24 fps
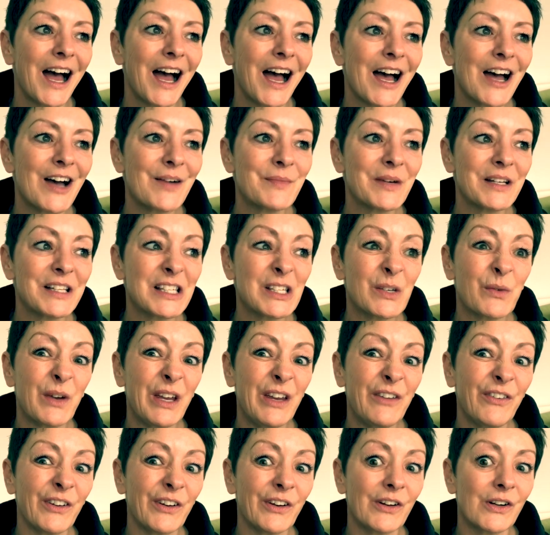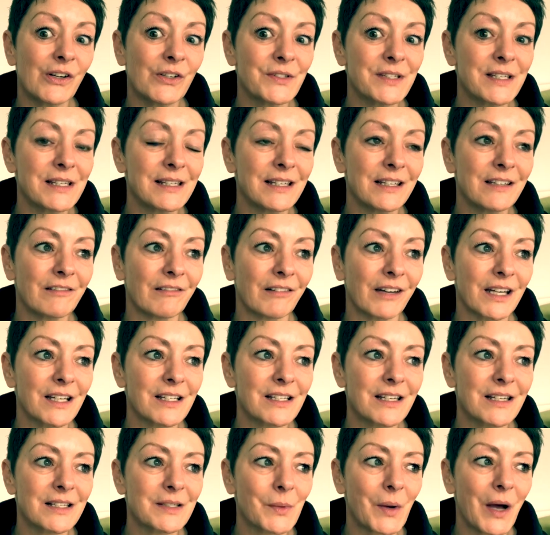and to even consider
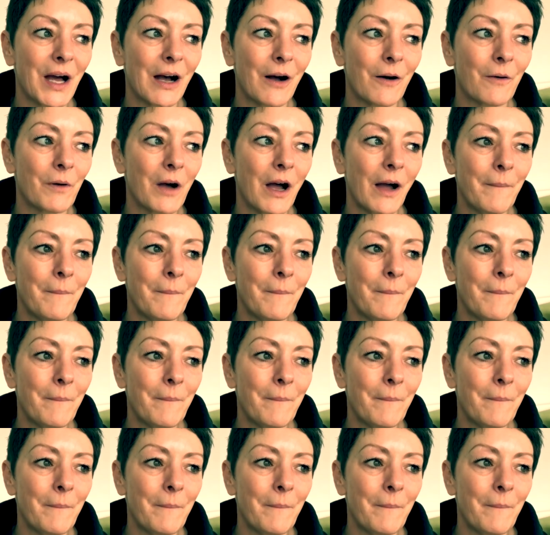it as well.